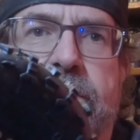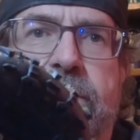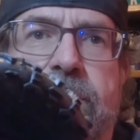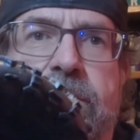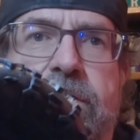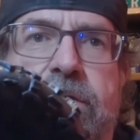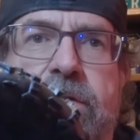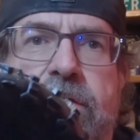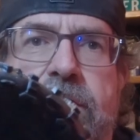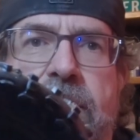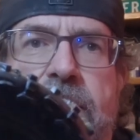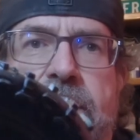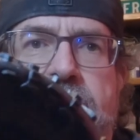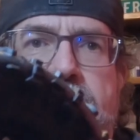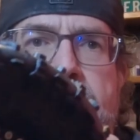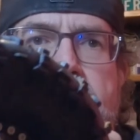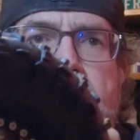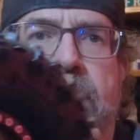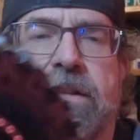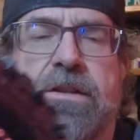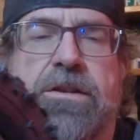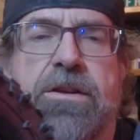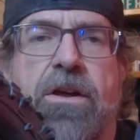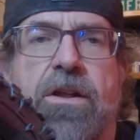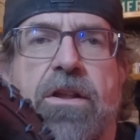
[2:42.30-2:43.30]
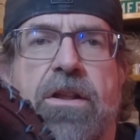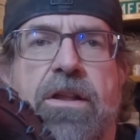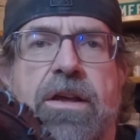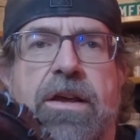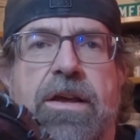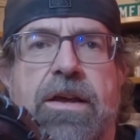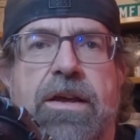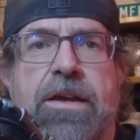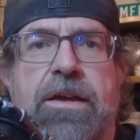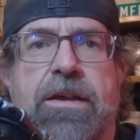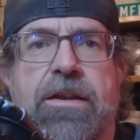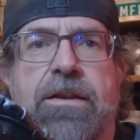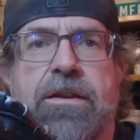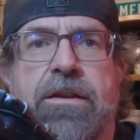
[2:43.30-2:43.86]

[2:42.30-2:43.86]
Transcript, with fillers: That's that's all I had.